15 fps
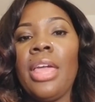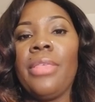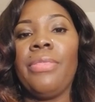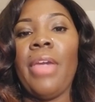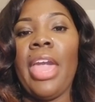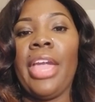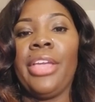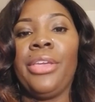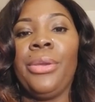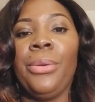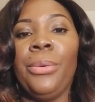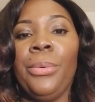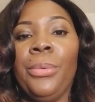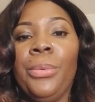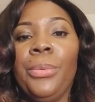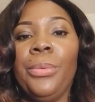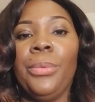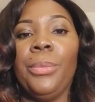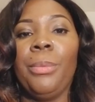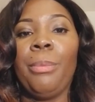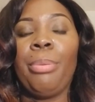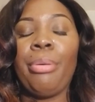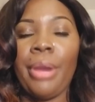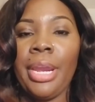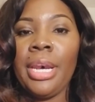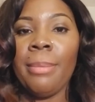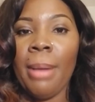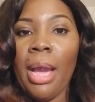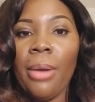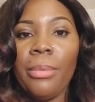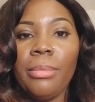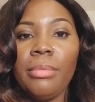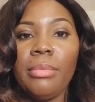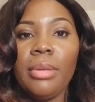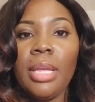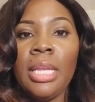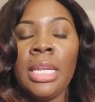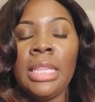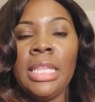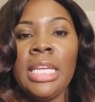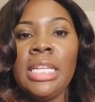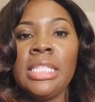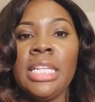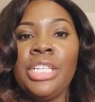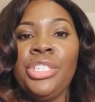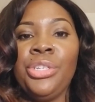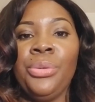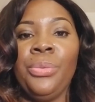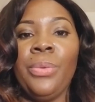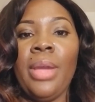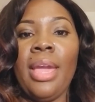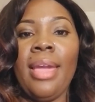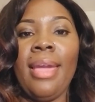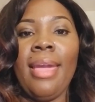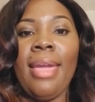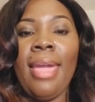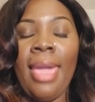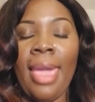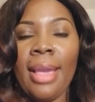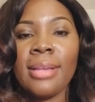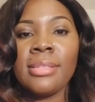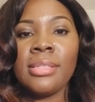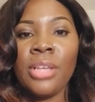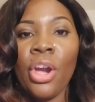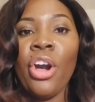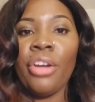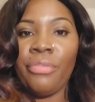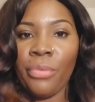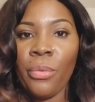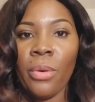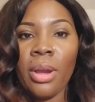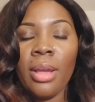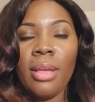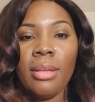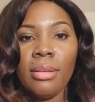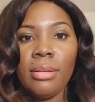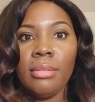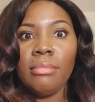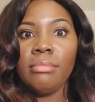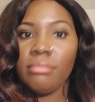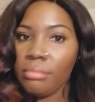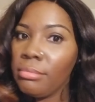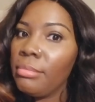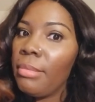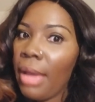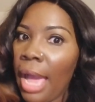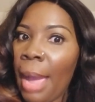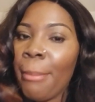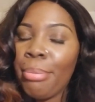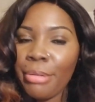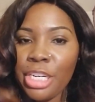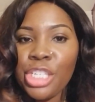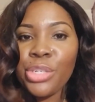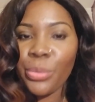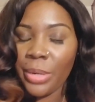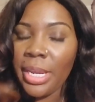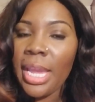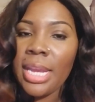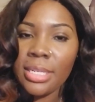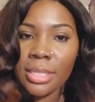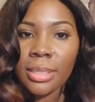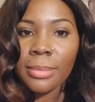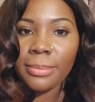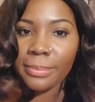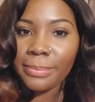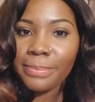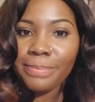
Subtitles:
that you prayed about and the things that you asked God for. I'm pretty sure he answered them.